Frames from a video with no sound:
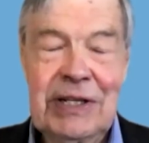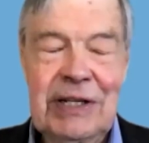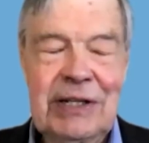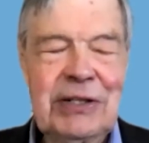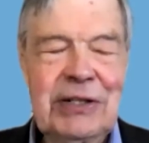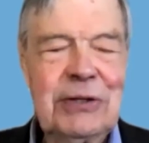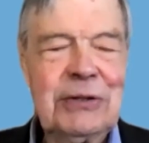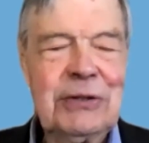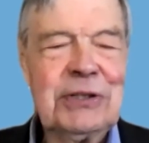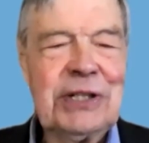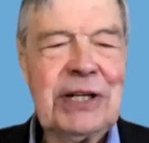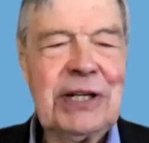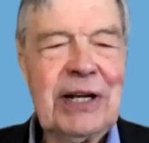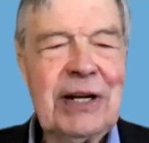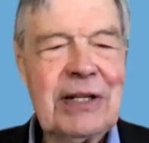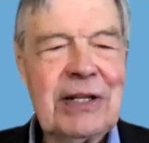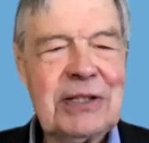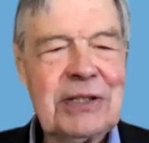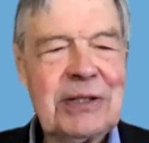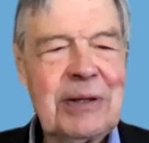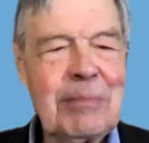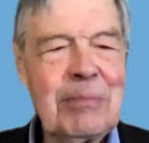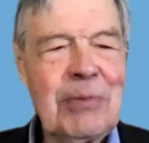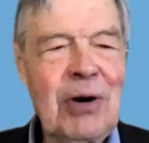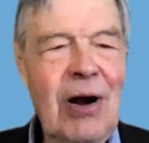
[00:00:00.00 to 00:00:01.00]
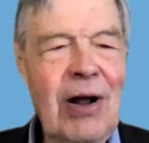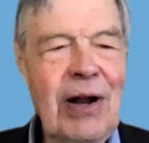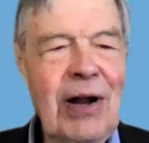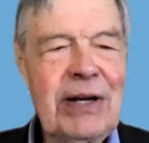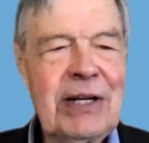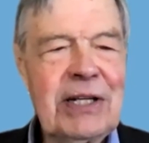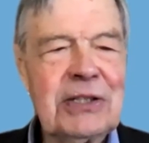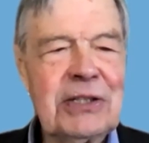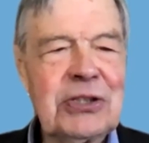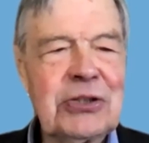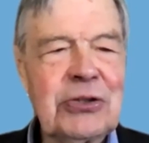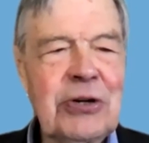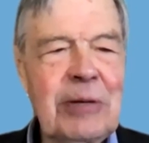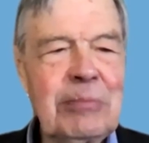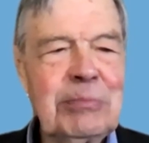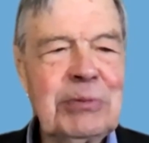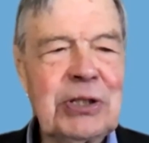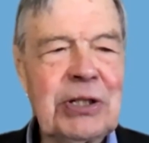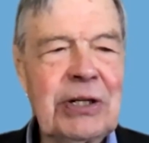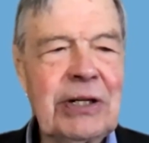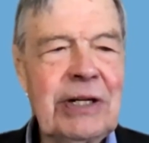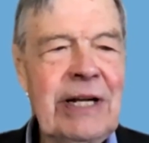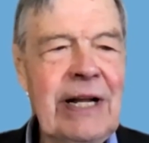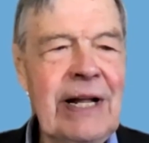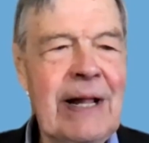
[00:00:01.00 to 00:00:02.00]
using it as a broad
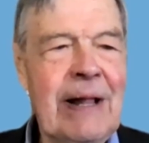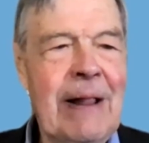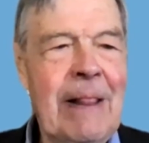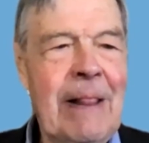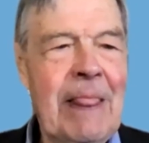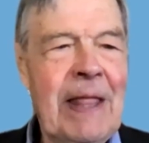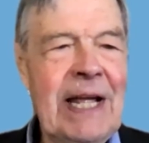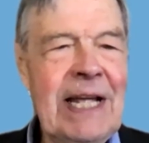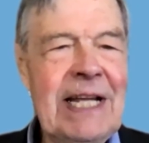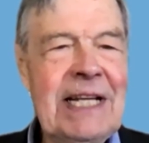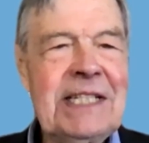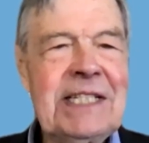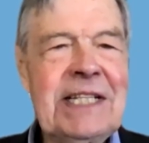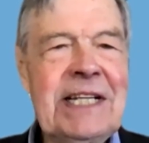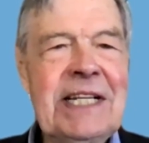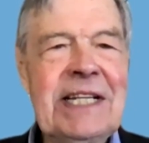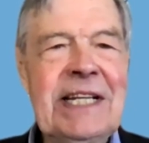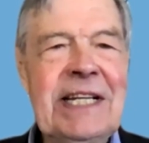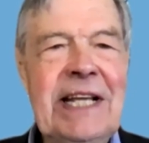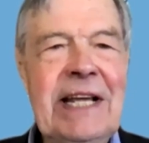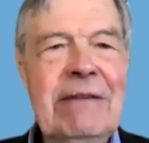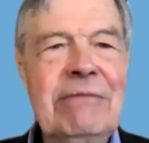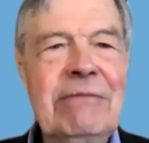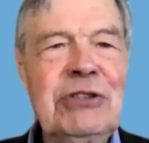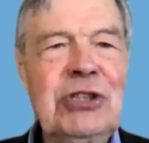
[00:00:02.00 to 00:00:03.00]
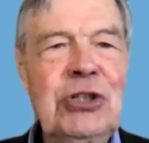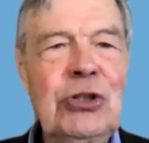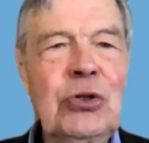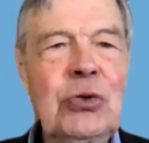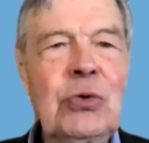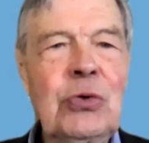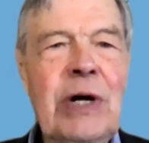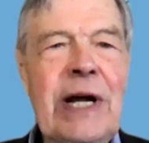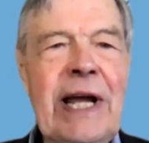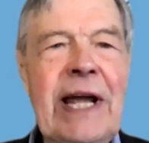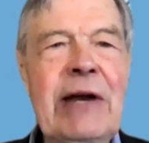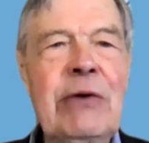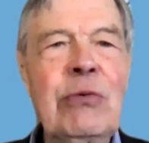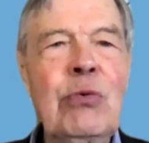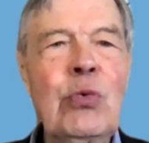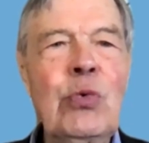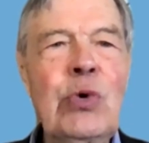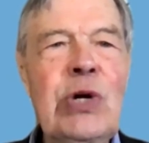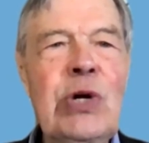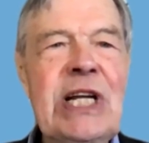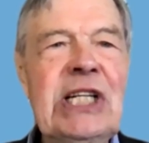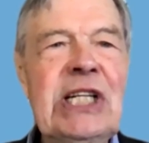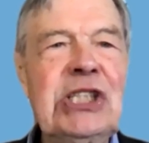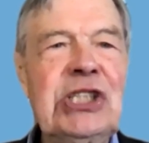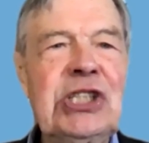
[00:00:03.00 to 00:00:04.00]
description, is it gives you a
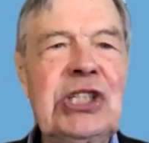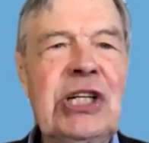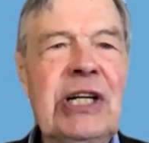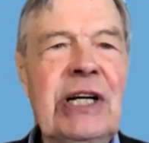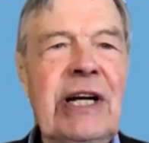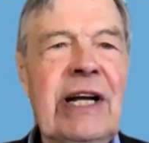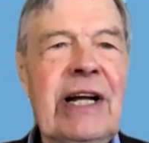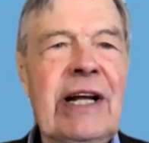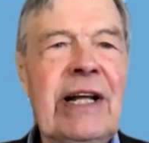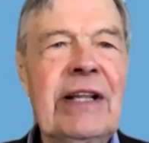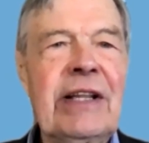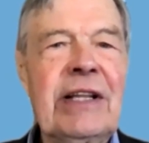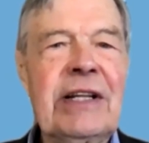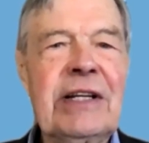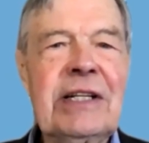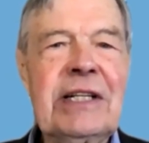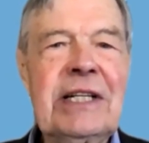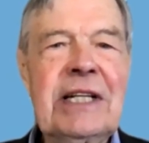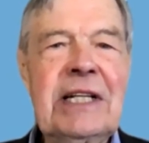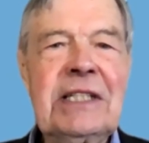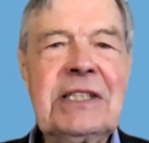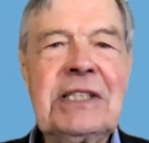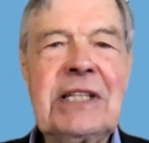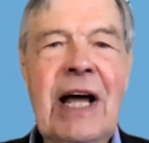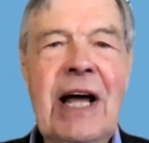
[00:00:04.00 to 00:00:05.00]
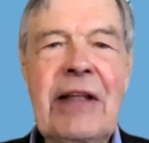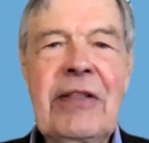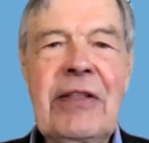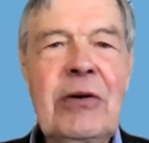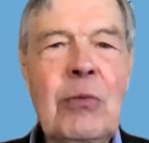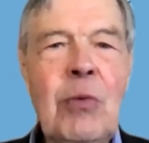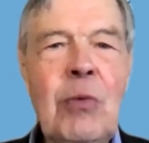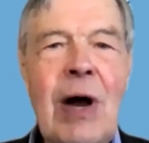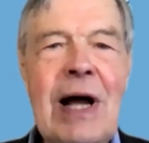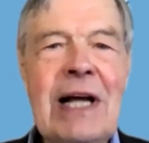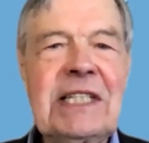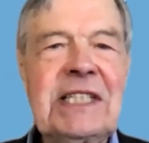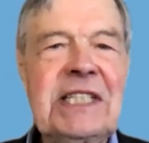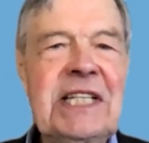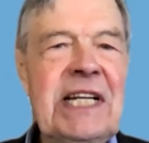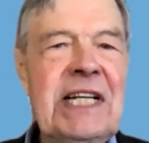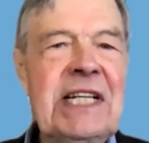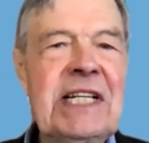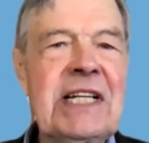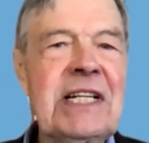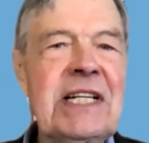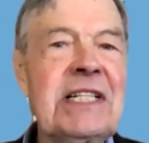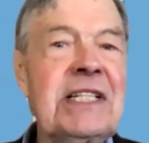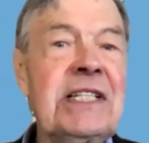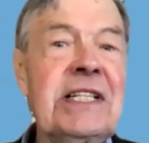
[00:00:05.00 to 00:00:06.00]
reach that is otherwise
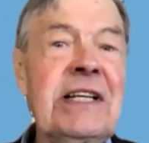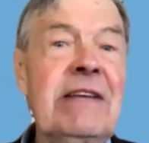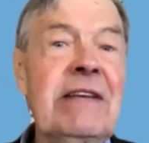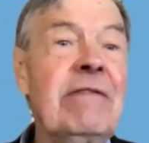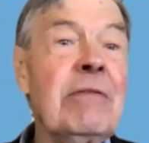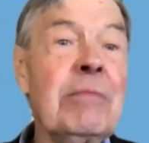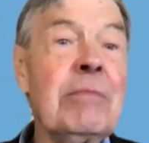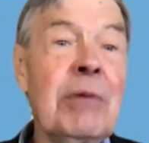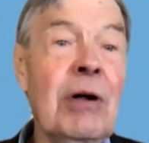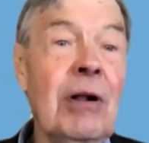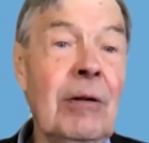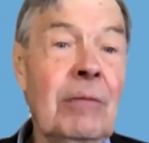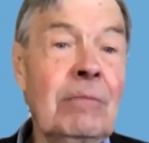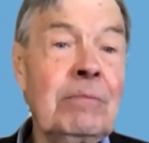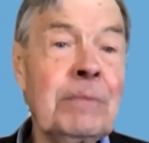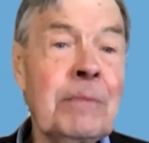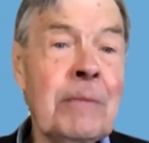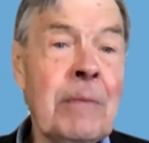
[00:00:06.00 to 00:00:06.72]
inconceivable.